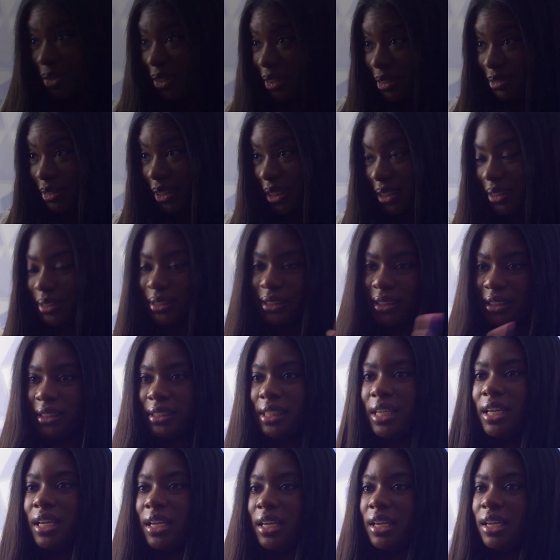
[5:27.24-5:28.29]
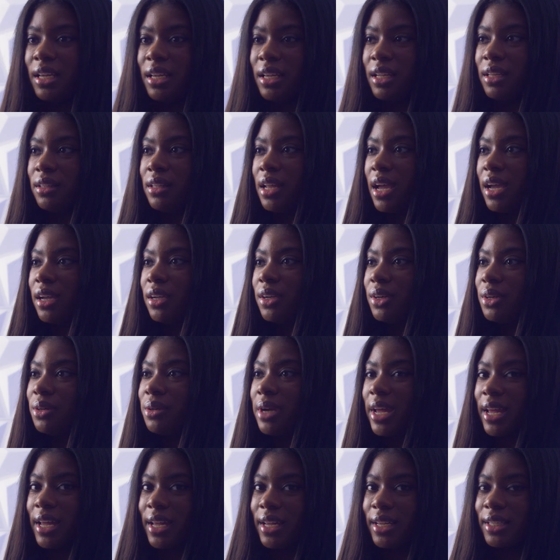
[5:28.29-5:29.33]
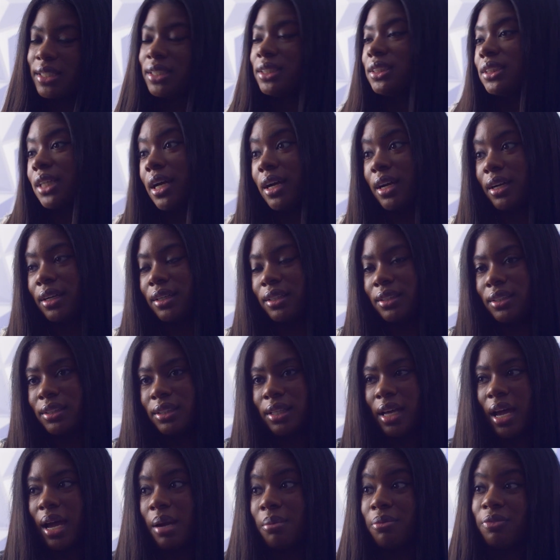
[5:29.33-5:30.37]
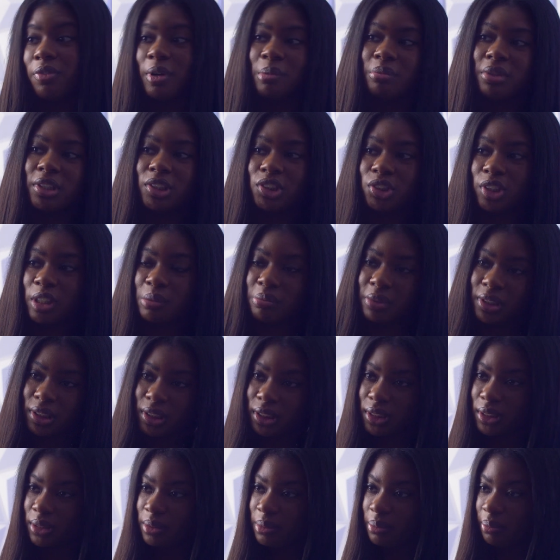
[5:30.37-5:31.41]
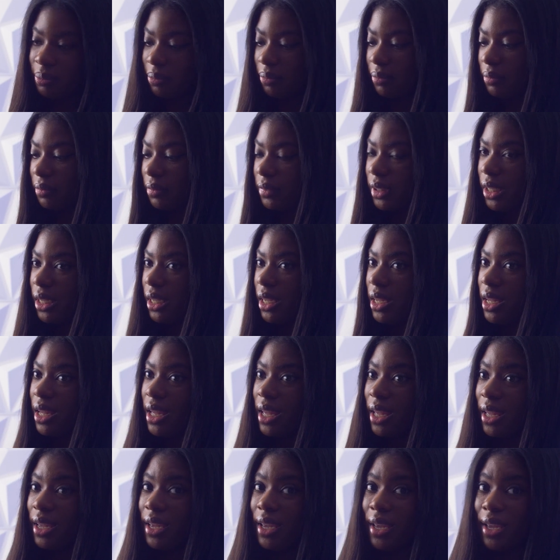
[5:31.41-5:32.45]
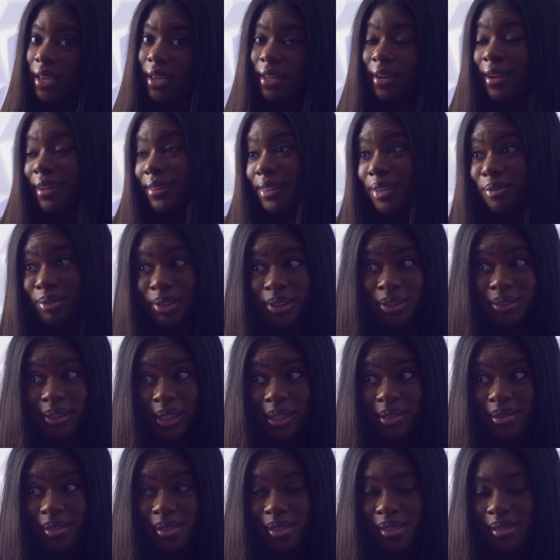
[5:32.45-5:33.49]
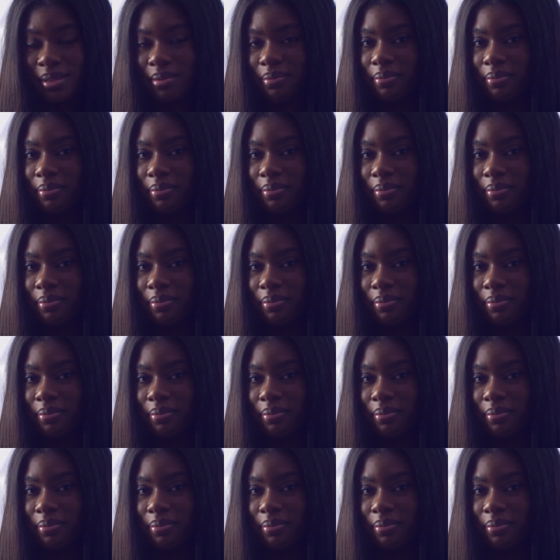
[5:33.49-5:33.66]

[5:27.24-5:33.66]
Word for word: Queen of Nails and I go as Shine. I'm from Detroit, Michigan, and I love to do nails.